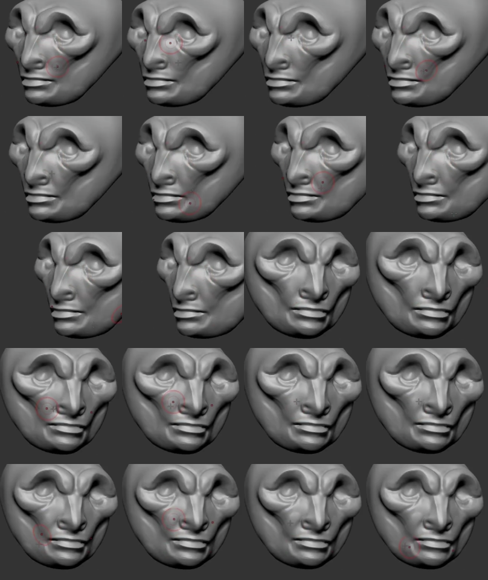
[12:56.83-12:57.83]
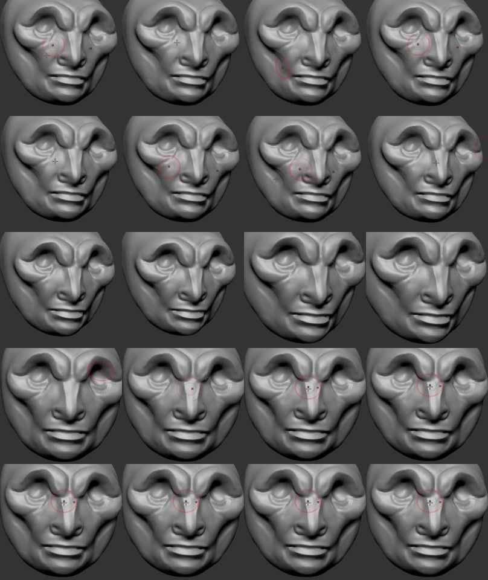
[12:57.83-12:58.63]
(silence)